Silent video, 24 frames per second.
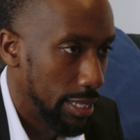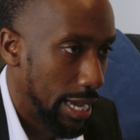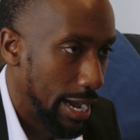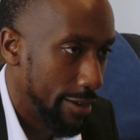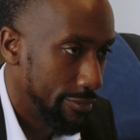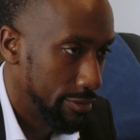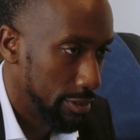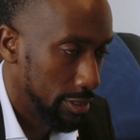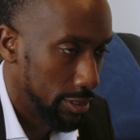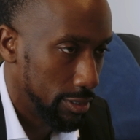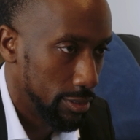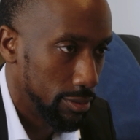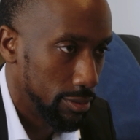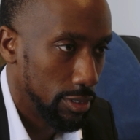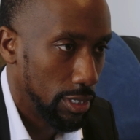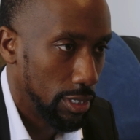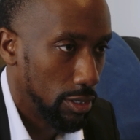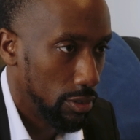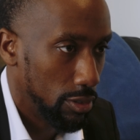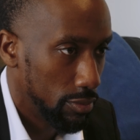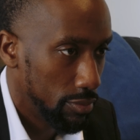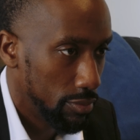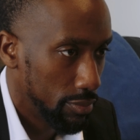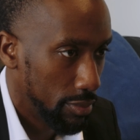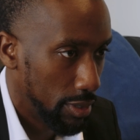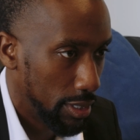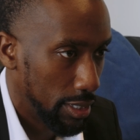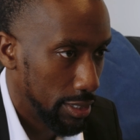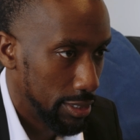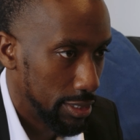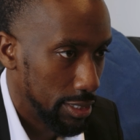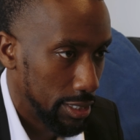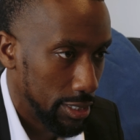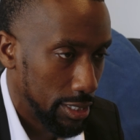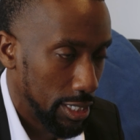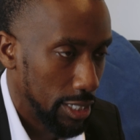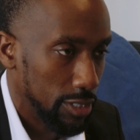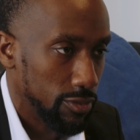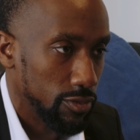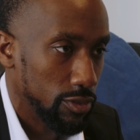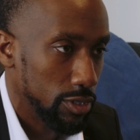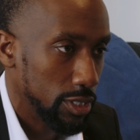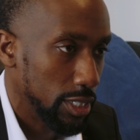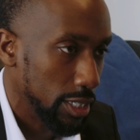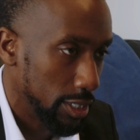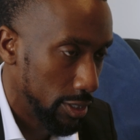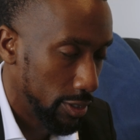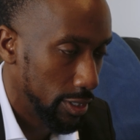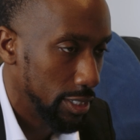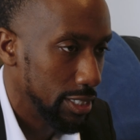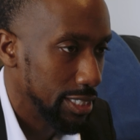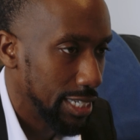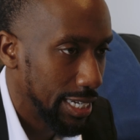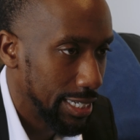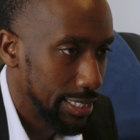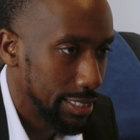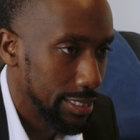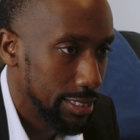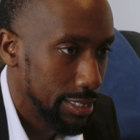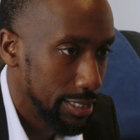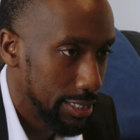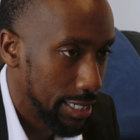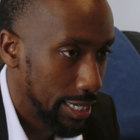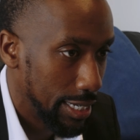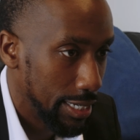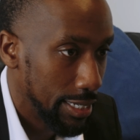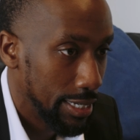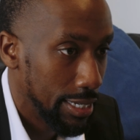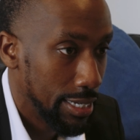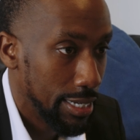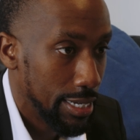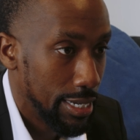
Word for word: after you know mm-hmm. a successful tenure at Jackson State.